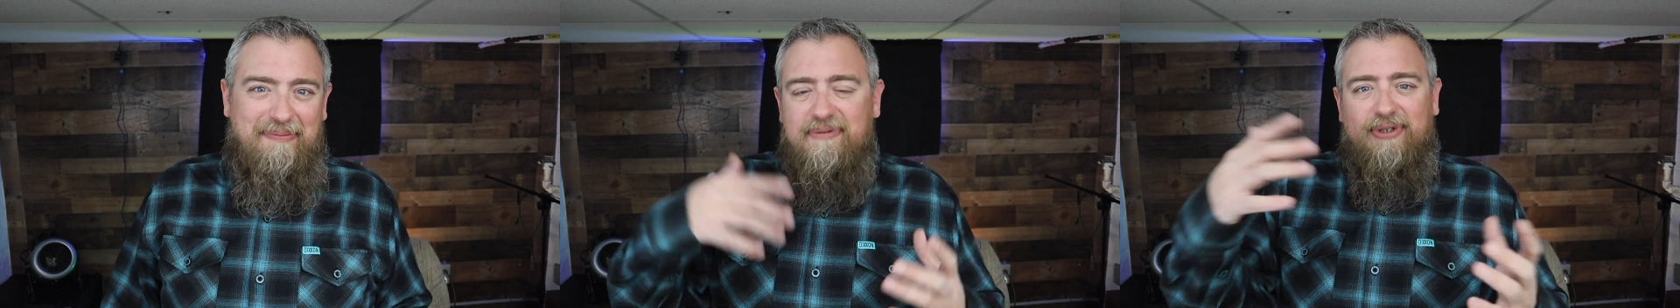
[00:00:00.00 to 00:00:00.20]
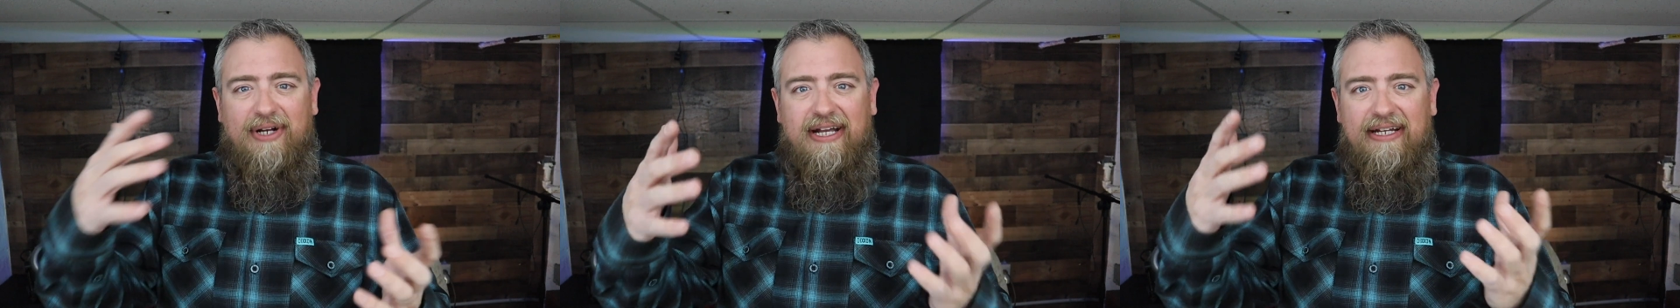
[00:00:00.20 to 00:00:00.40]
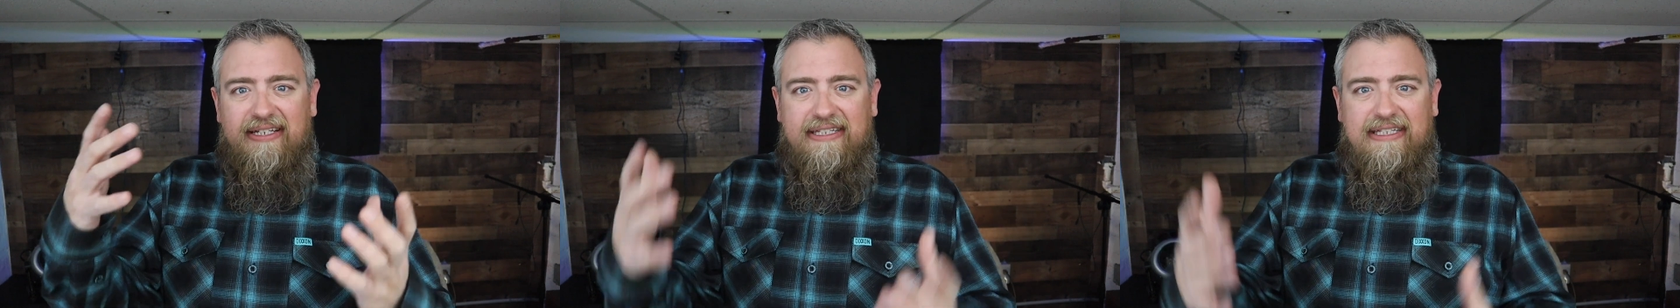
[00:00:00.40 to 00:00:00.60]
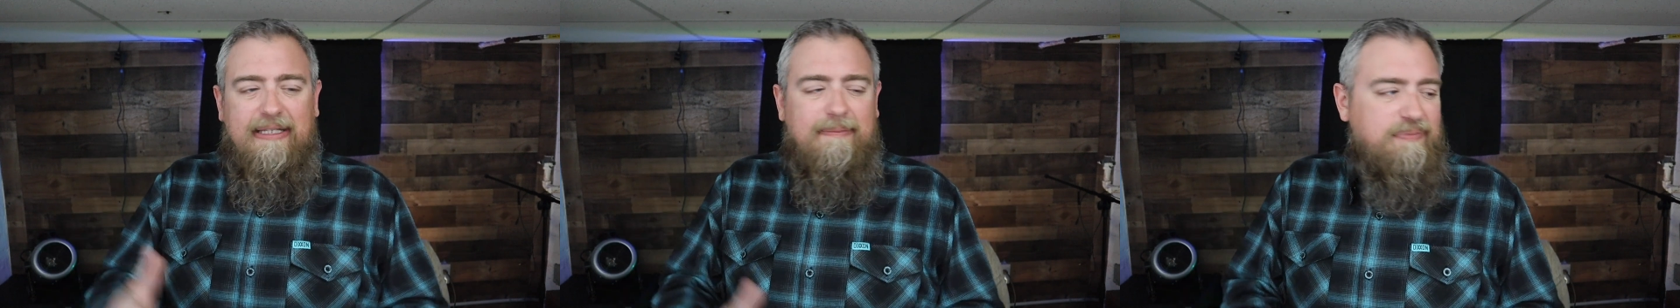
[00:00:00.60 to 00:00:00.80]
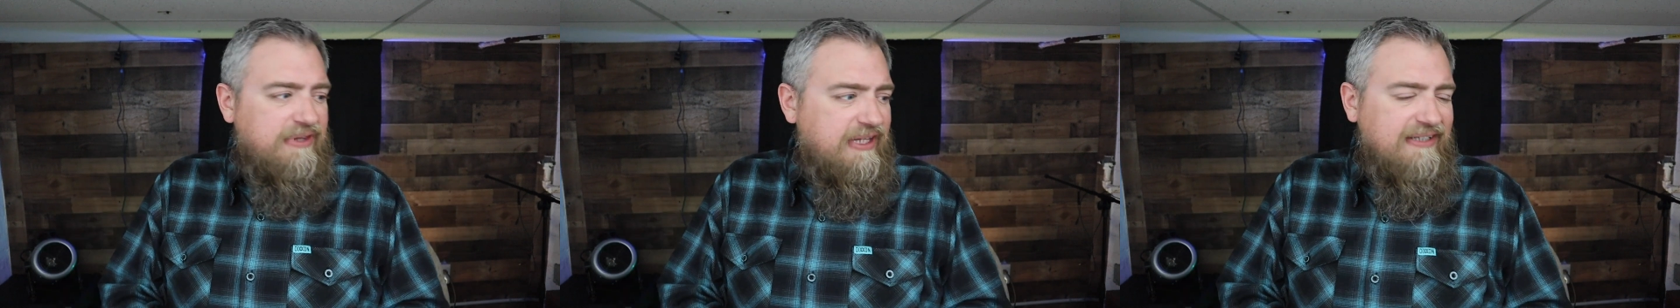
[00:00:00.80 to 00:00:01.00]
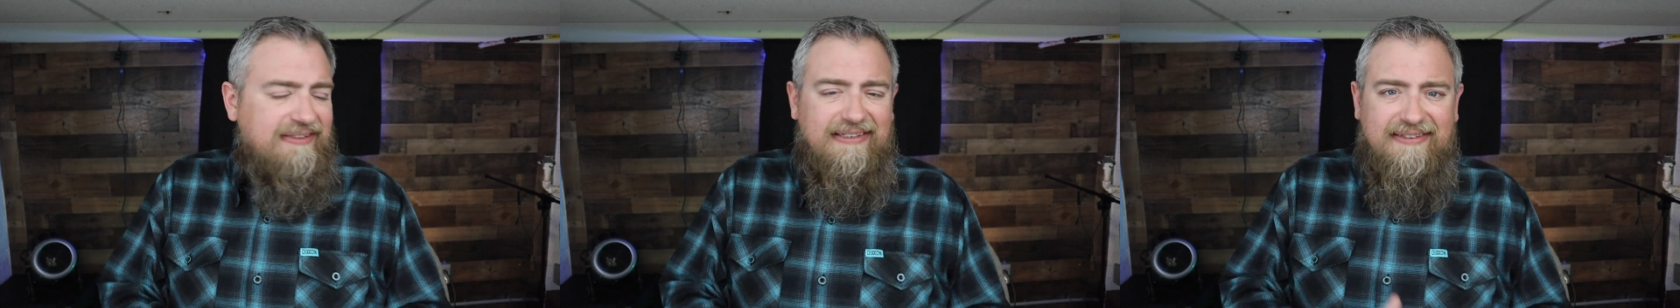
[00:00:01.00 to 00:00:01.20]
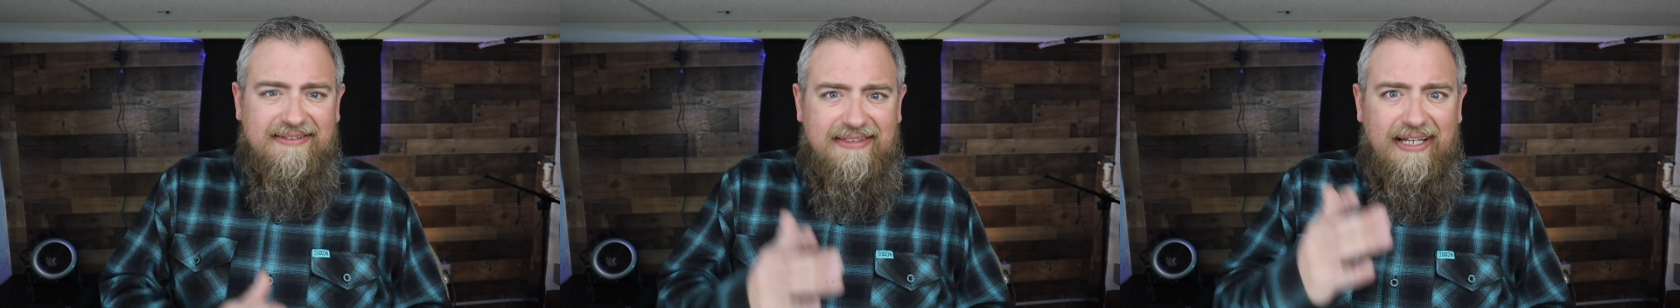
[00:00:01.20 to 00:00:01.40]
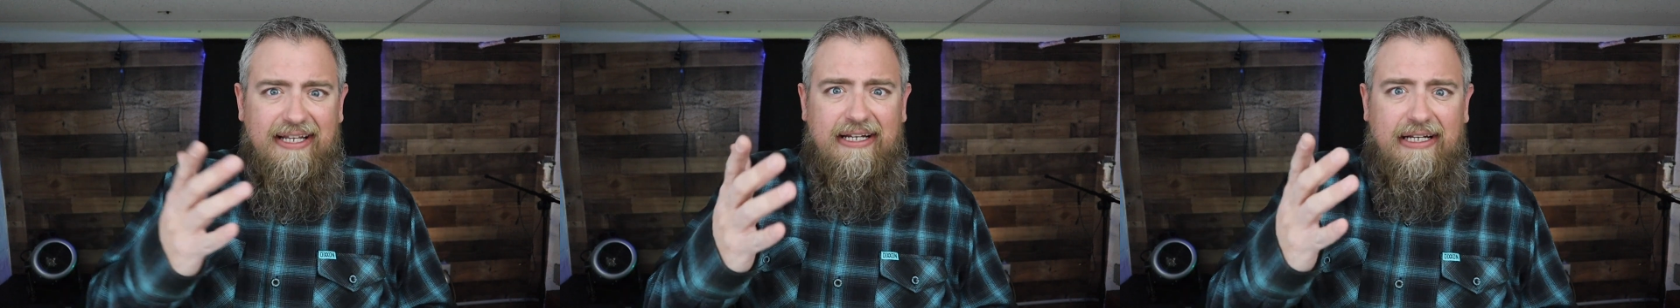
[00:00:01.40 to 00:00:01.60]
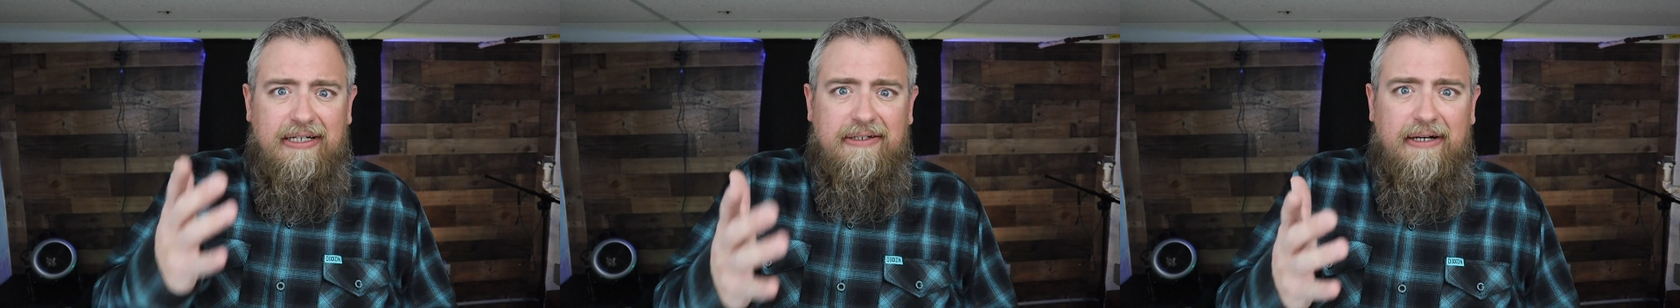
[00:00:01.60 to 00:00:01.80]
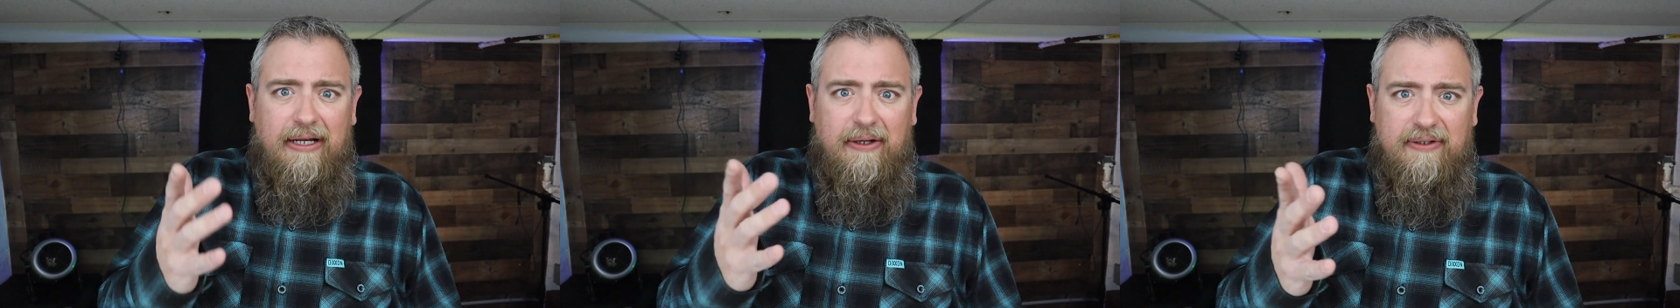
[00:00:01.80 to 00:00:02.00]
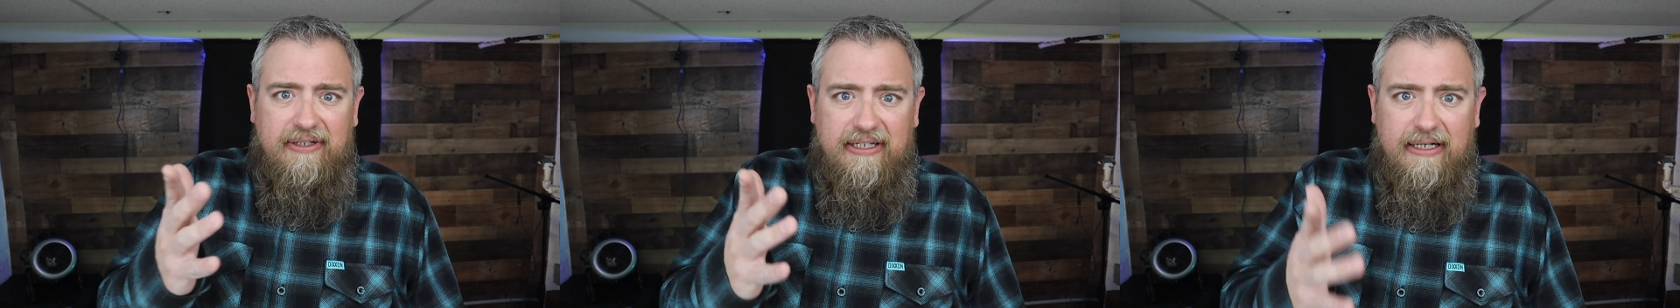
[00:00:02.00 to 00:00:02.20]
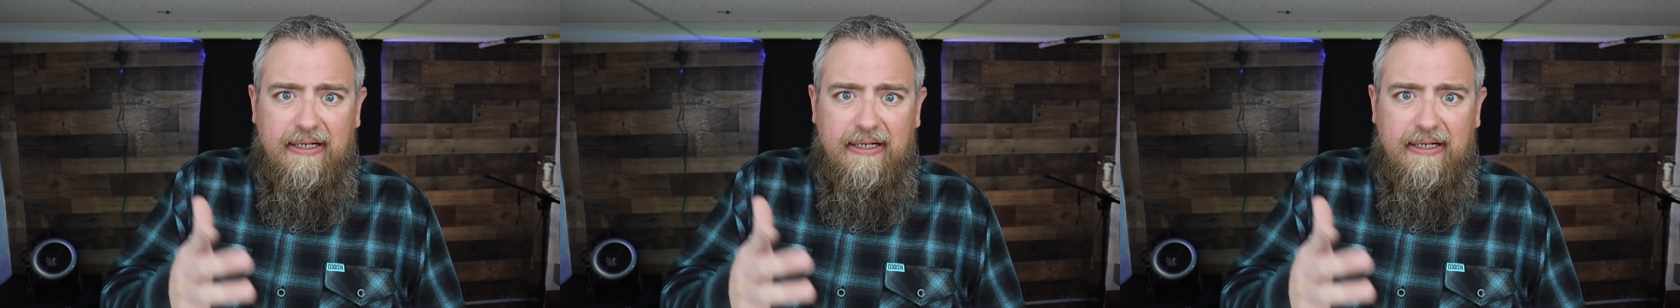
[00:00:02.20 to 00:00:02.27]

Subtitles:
I'm trying to keep things exciting around here.